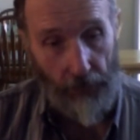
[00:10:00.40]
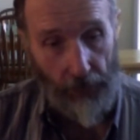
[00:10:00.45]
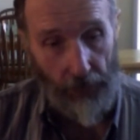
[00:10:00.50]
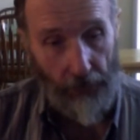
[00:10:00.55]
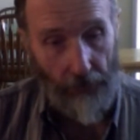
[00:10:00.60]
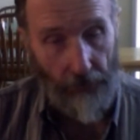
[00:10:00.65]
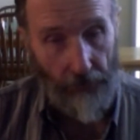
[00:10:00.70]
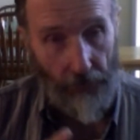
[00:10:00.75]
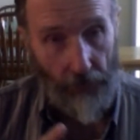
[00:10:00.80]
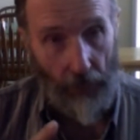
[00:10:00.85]

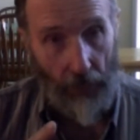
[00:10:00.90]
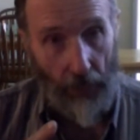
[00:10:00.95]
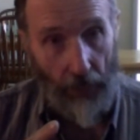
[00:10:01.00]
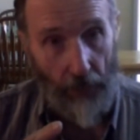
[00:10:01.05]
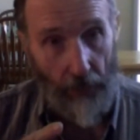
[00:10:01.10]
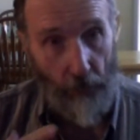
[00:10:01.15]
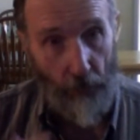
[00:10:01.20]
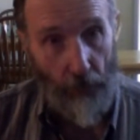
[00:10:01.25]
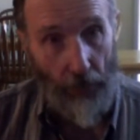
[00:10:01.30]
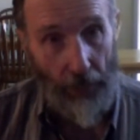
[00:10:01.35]
give
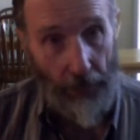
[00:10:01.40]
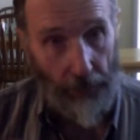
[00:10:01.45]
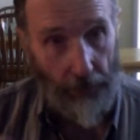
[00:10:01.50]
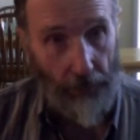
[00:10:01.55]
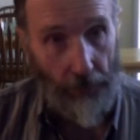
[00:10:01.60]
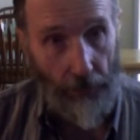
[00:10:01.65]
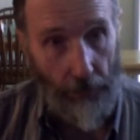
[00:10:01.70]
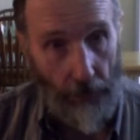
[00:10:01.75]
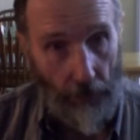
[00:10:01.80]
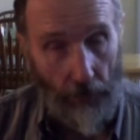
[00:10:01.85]
a
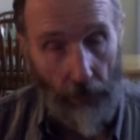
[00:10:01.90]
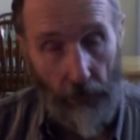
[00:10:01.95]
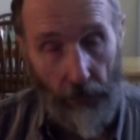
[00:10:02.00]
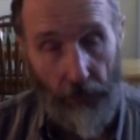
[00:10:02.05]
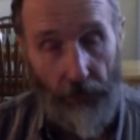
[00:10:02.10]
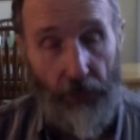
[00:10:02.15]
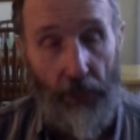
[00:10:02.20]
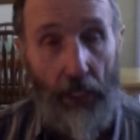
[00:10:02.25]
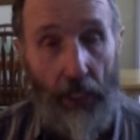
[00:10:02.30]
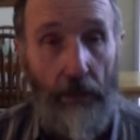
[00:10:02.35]
written
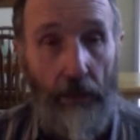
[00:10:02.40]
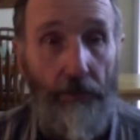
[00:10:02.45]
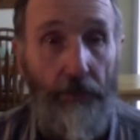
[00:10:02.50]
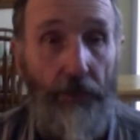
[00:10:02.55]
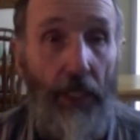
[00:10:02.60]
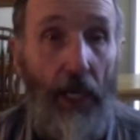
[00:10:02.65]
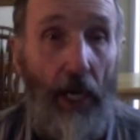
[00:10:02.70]
set of